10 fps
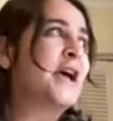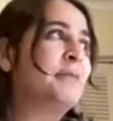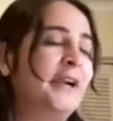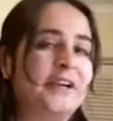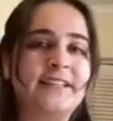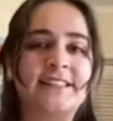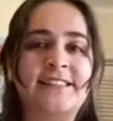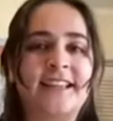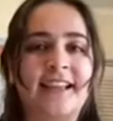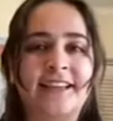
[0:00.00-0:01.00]
Americans
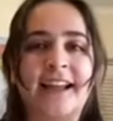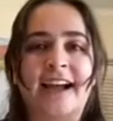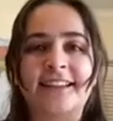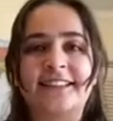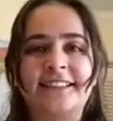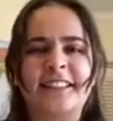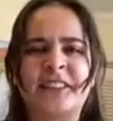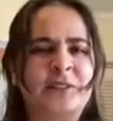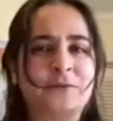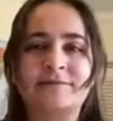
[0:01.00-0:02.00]
say, not, you
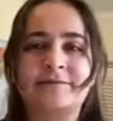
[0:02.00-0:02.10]
know,